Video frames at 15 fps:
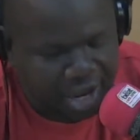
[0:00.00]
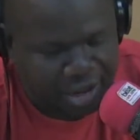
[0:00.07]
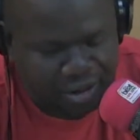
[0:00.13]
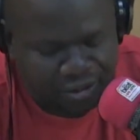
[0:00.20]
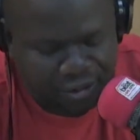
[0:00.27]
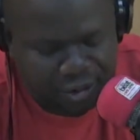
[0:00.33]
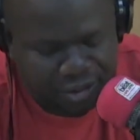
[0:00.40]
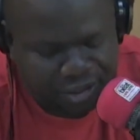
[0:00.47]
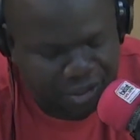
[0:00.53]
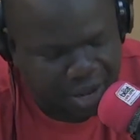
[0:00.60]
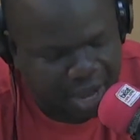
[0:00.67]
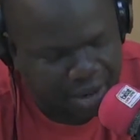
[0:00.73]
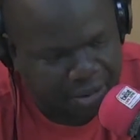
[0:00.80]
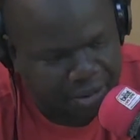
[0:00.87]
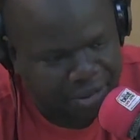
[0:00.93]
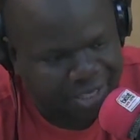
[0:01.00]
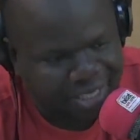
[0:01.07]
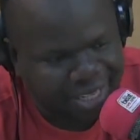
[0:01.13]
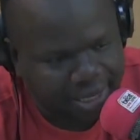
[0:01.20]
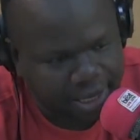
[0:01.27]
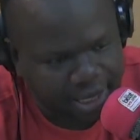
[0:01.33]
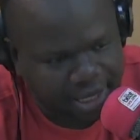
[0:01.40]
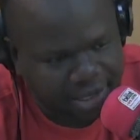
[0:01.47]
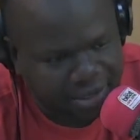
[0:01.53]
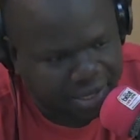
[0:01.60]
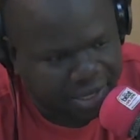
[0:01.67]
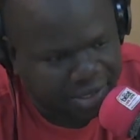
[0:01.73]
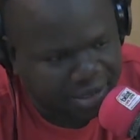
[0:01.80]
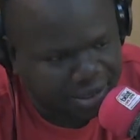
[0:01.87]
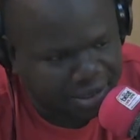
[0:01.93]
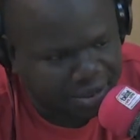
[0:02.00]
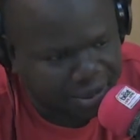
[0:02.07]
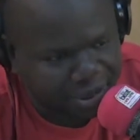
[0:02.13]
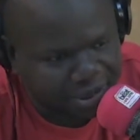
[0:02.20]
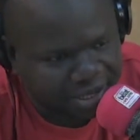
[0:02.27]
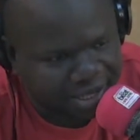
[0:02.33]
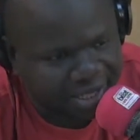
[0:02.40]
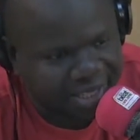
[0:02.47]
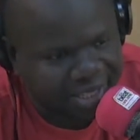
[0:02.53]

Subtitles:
your folks, what's your take as regards you doing music?